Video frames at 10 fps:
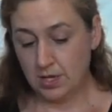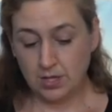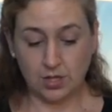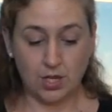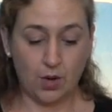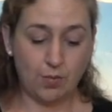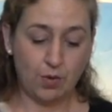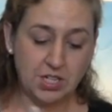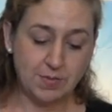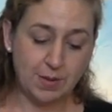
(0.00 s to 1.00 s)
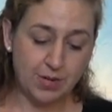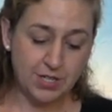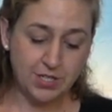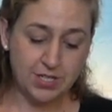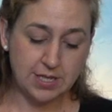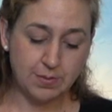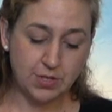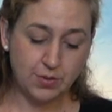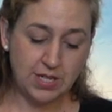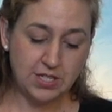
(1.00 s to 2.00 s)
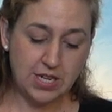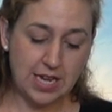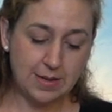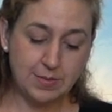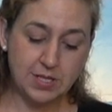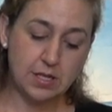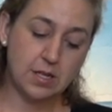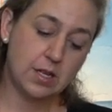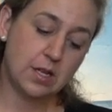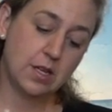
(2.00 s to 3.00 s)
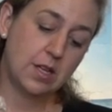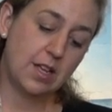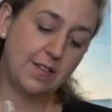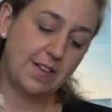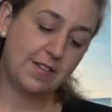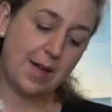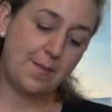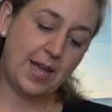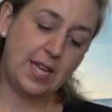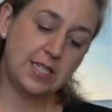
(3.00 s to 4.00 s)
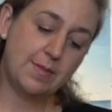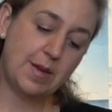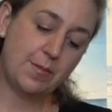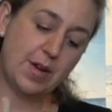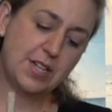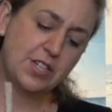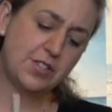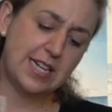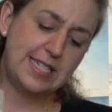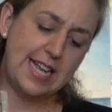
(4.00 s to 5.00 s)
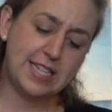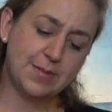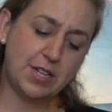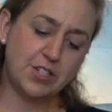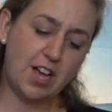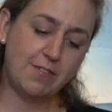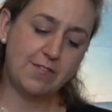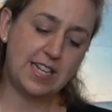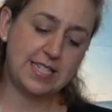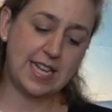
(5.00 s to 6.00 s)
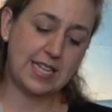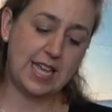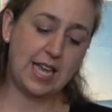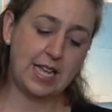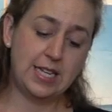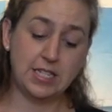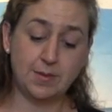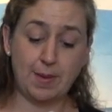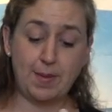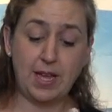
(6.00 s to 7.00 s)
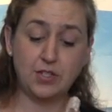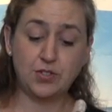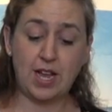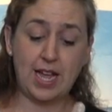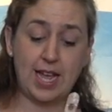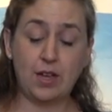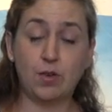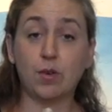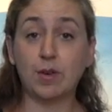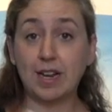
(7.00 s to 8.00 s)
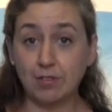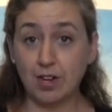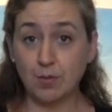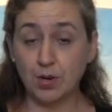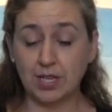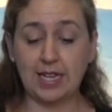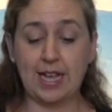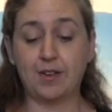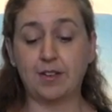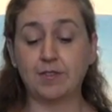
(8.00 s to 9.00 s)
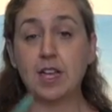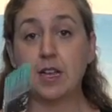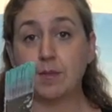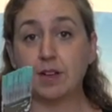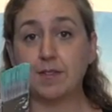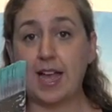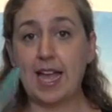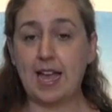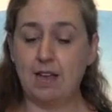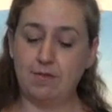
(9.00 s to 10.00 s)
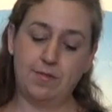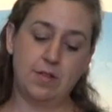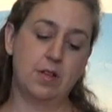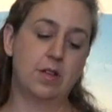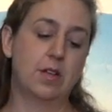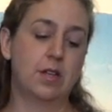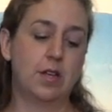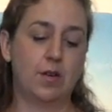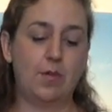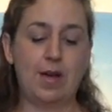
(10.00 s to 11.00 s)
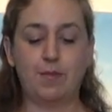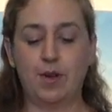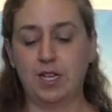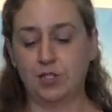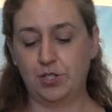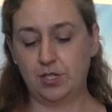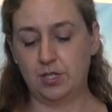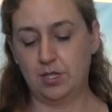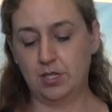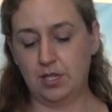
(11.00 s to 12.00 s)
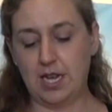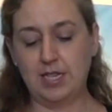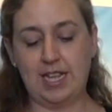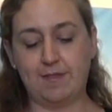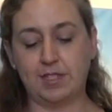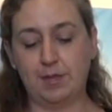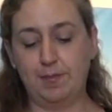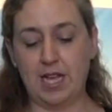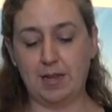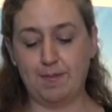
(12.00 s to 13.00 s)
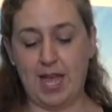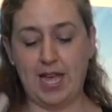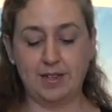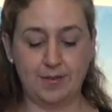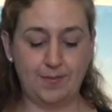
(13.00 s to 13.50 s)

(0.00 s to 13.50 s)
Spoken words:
to go and wash my brushes in between jobs. If I've got paint on my brush, I try to take as much off of it as I can into my paint tray or whatever I'm working out of. But if I have a wet brush, I just have a Ziploc bag